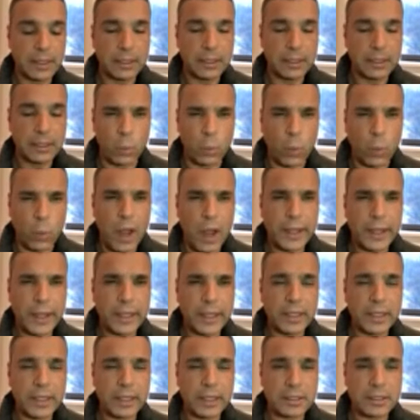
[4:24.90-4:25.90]
Now,
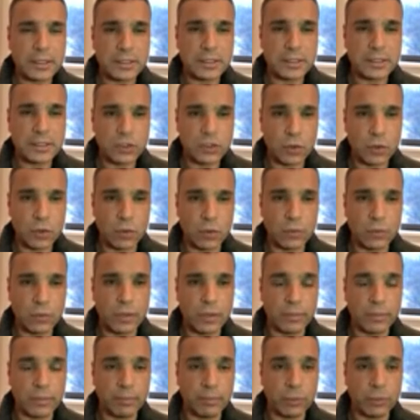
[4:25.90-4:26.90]
why is it so
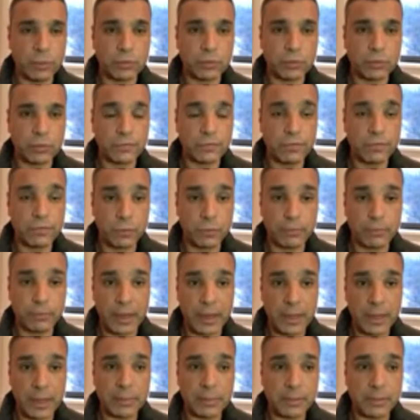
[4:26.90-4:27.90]
important for
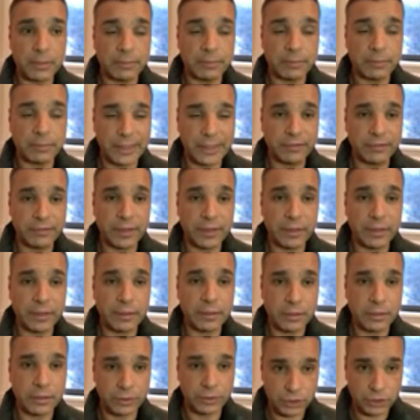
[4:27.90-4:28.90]
Bible believing
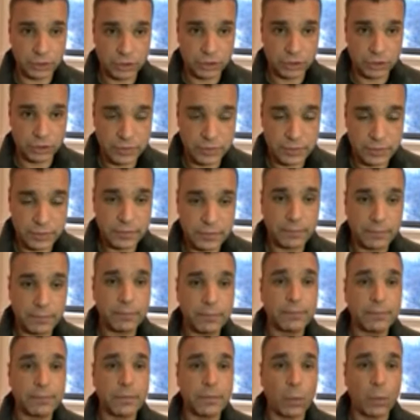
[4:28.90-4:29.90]
Christians?
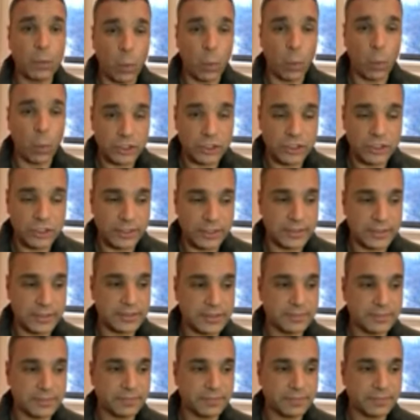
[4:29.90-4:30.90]
Watch
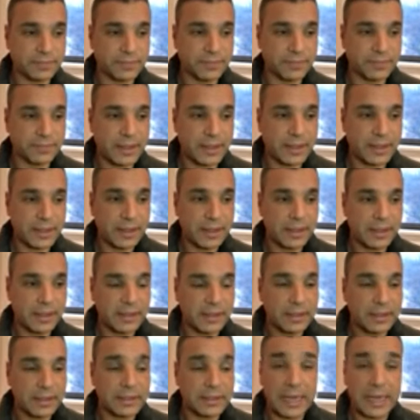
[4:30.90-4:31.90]
this.
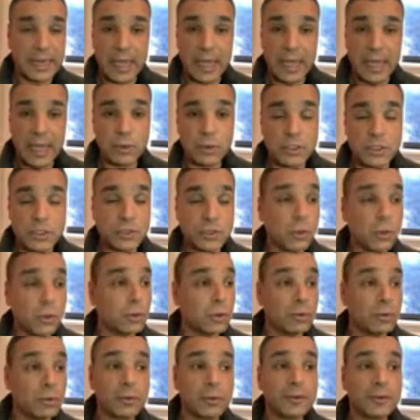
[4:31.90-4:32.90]
Now it's no
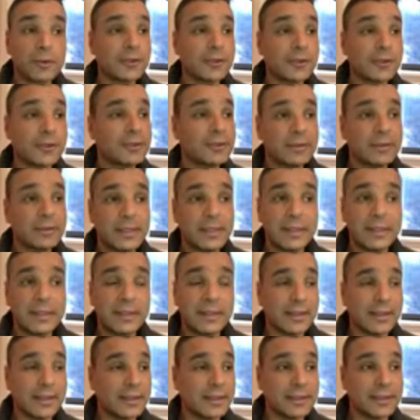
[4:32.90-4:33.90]
longer,
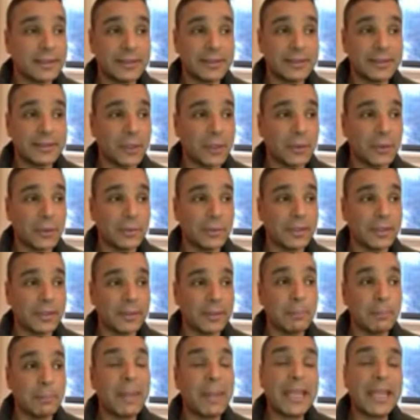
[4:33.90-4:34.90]
uh, you know,
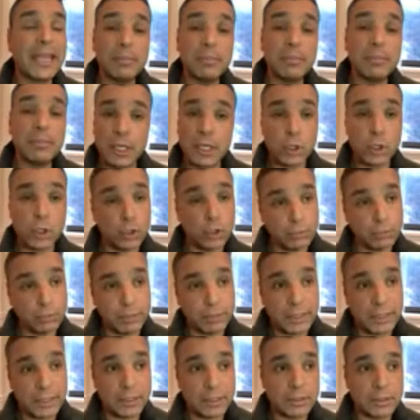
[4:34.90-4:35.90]
maybe, could
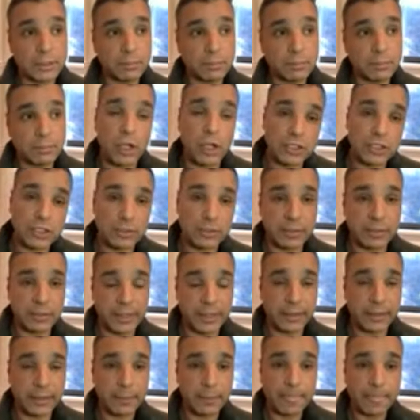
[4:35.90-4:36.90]
be,
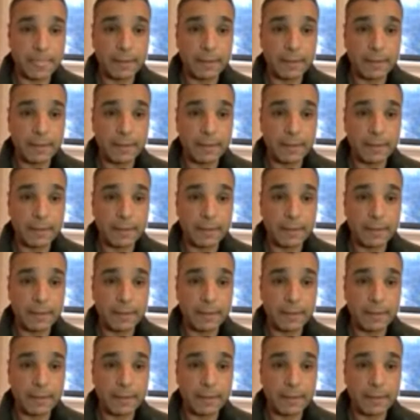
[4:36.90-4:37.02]
possibly.